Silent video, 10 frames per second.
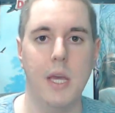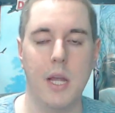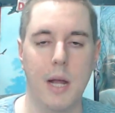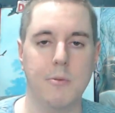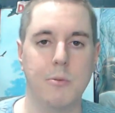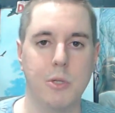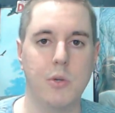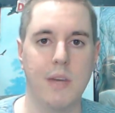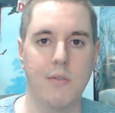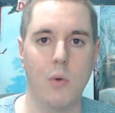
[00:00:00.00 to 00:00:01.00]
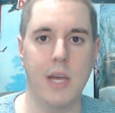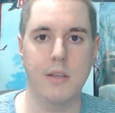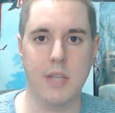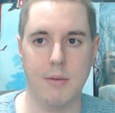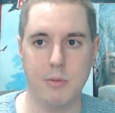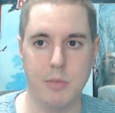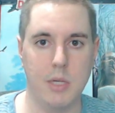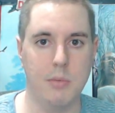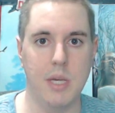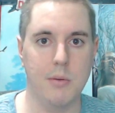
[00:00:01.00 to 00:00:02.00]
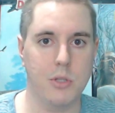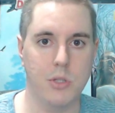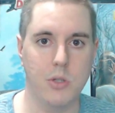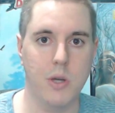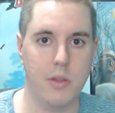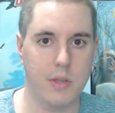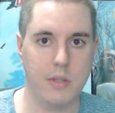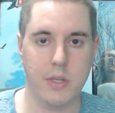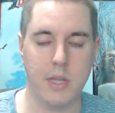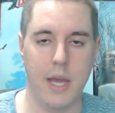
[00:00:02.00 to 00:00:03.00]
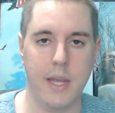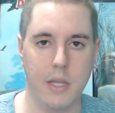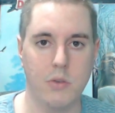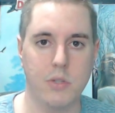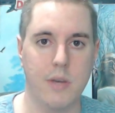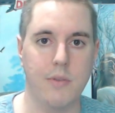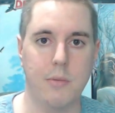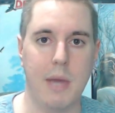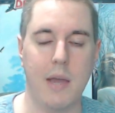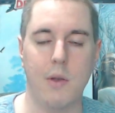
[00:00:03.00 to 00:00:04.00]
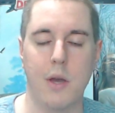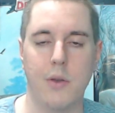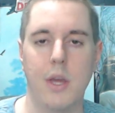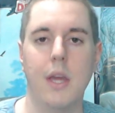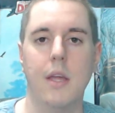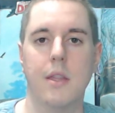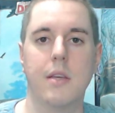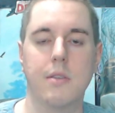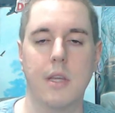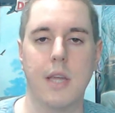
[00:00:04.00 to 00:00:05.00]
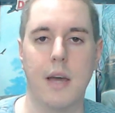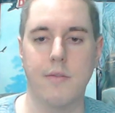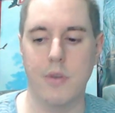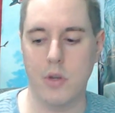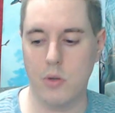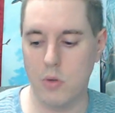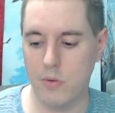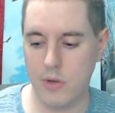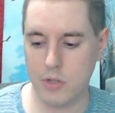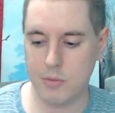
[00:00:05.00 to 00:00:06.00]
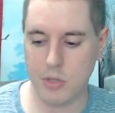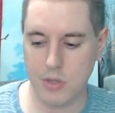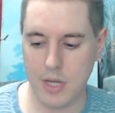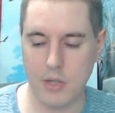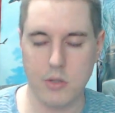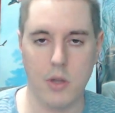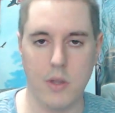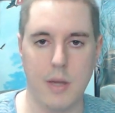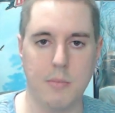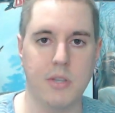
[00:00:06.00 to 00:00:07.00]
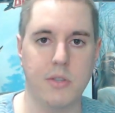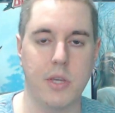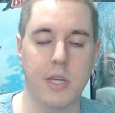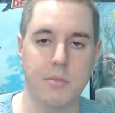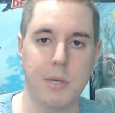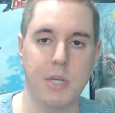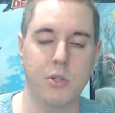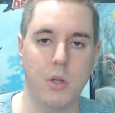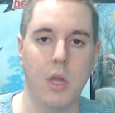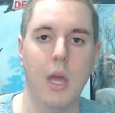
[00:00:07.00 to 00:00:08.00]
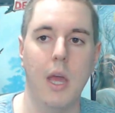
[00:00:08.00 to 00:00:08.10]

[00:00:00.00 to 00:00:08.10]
It helps me do giveaways, helps me be able to do other things like that, get new stuff for the background, things like that. And very cool, very special thank you to all of them. Plus they get special